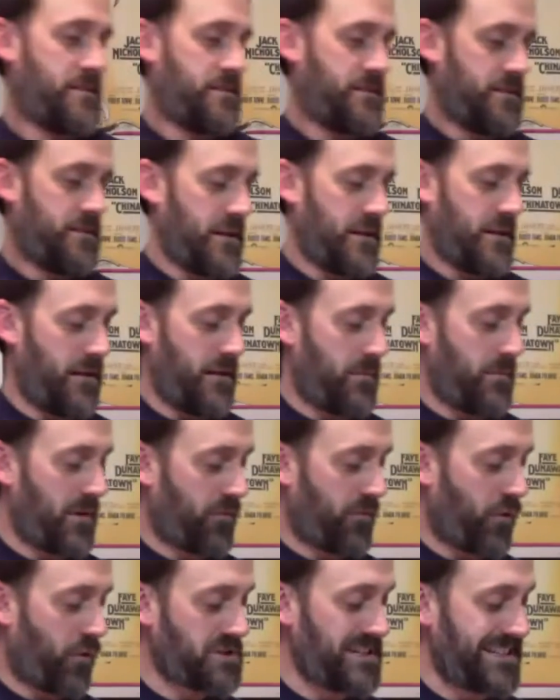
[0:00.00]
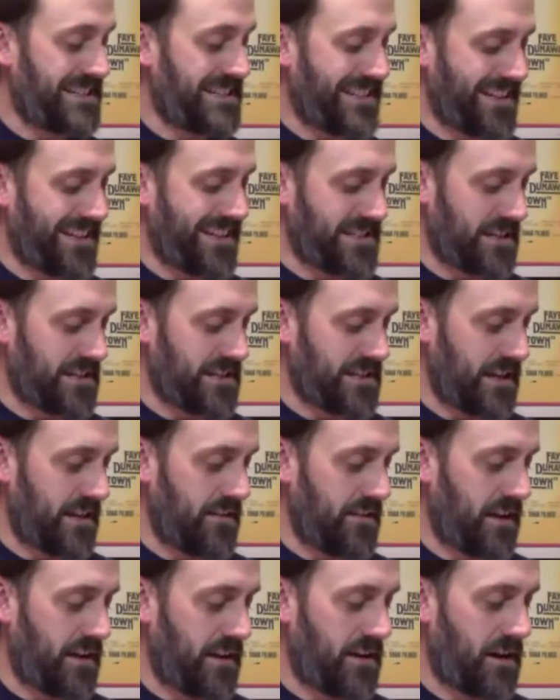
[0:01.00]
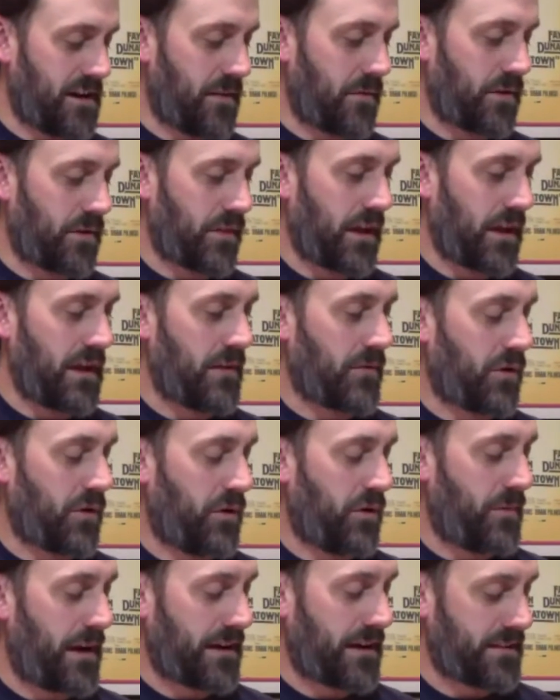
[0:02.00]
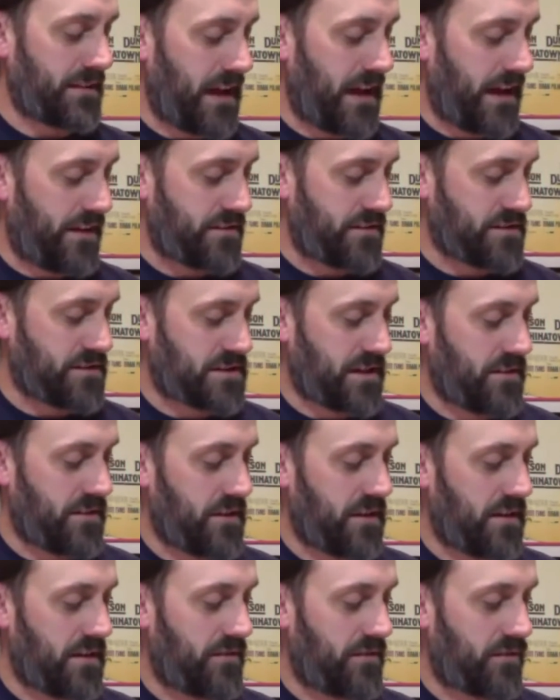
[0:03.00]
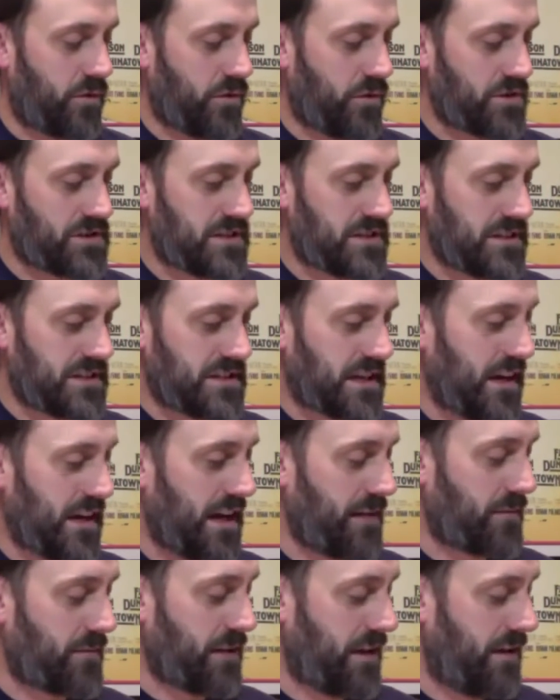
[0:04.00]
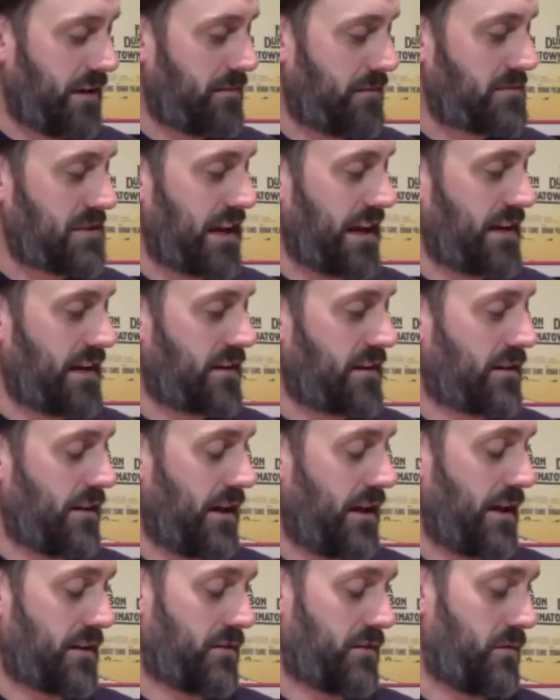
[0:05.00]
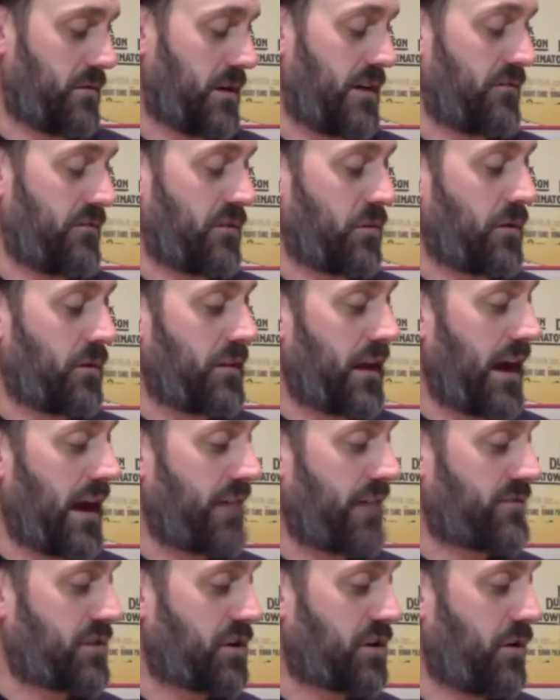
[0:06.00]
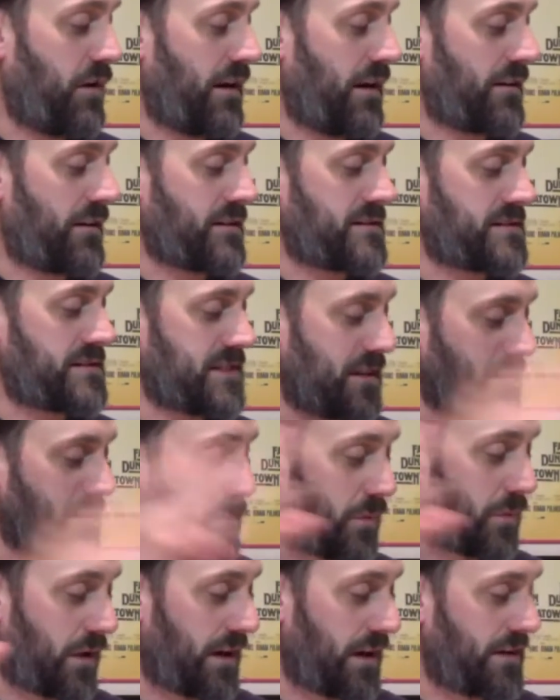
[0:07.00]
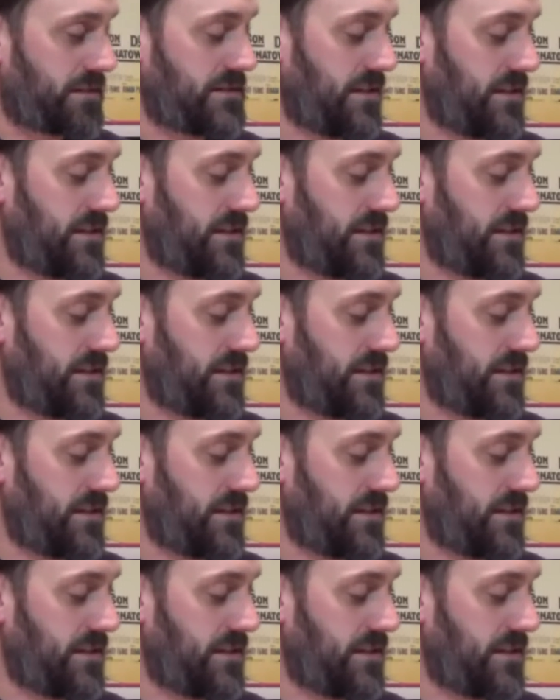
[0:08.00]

But of course he doesn't, and they end up going back to the house, and then of course the time comes 8 o'clock or whatever when they have to go out and celebrate